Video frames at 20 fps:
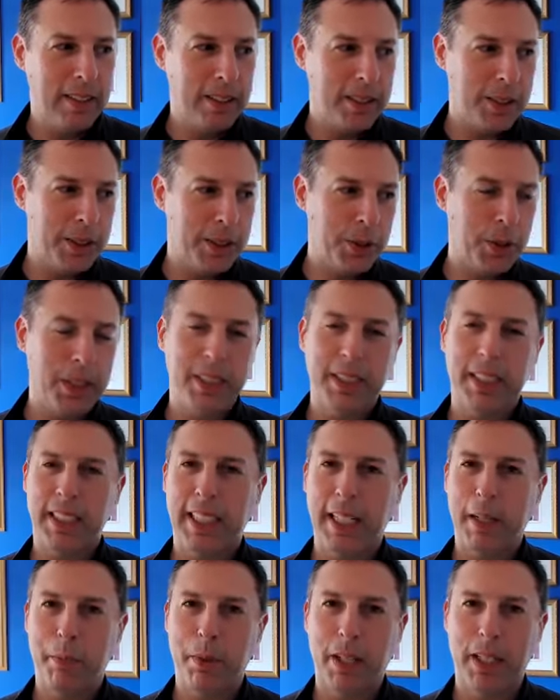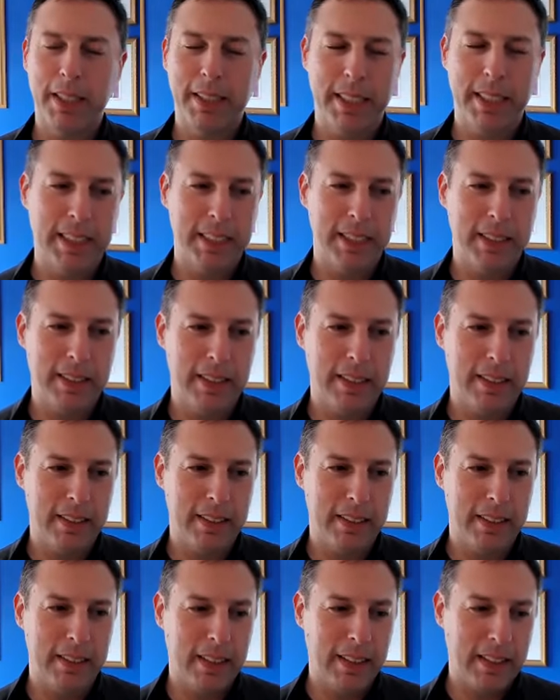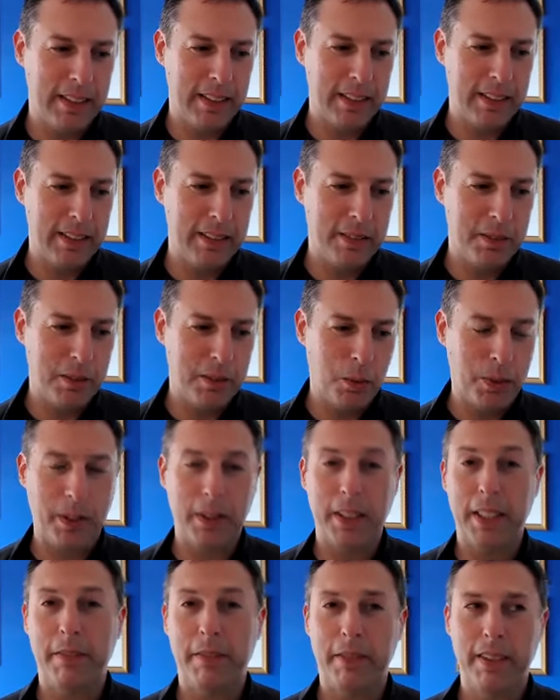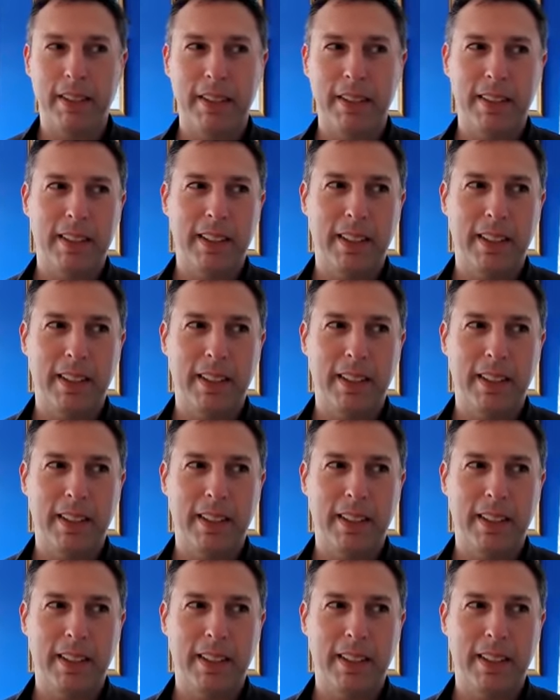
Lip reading: trusting that process and, or even